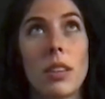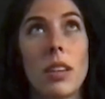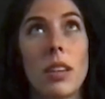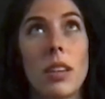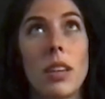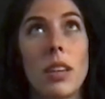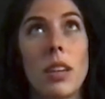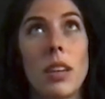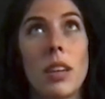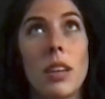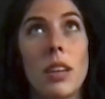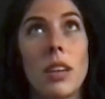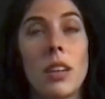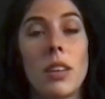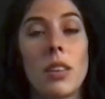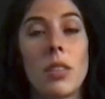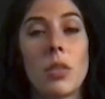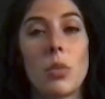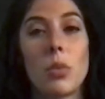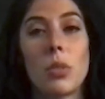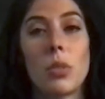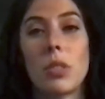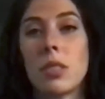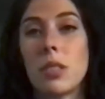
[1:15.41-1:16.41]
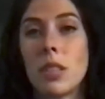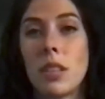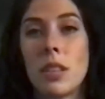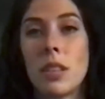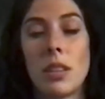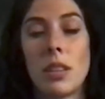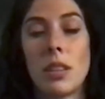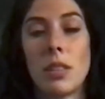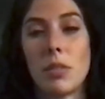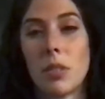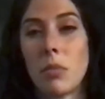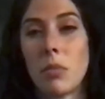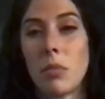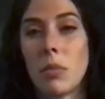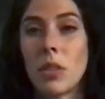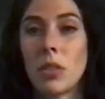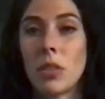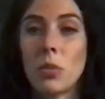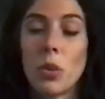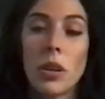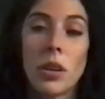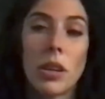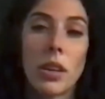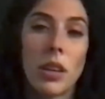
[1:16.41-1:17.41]
and we'll see if
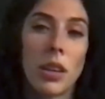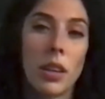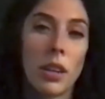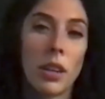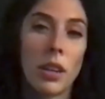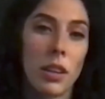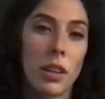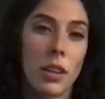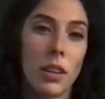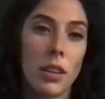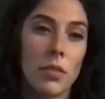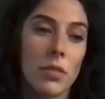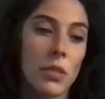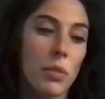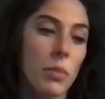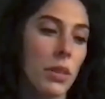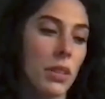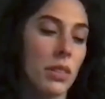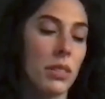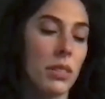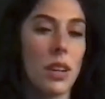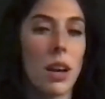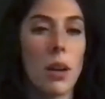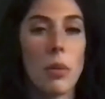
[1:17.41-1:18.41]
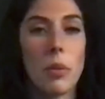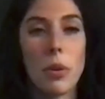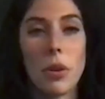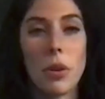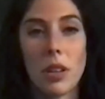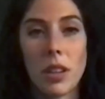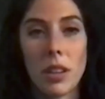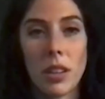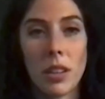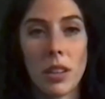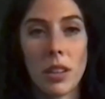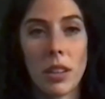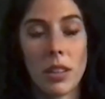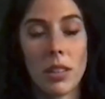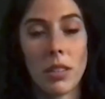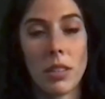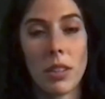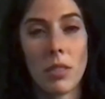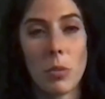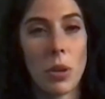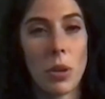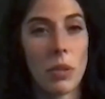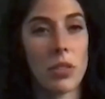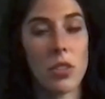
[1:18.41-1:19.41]
something's working, if something's not working,
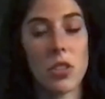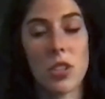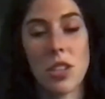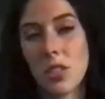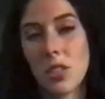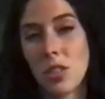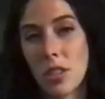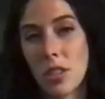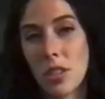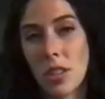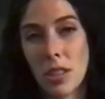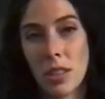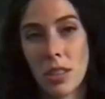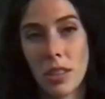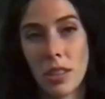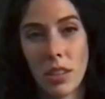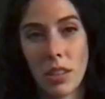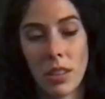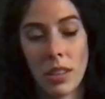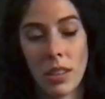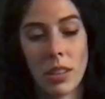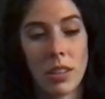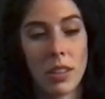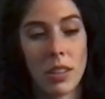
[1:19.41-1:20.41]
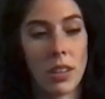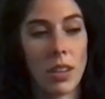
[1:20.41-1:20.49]
if we have to change anything.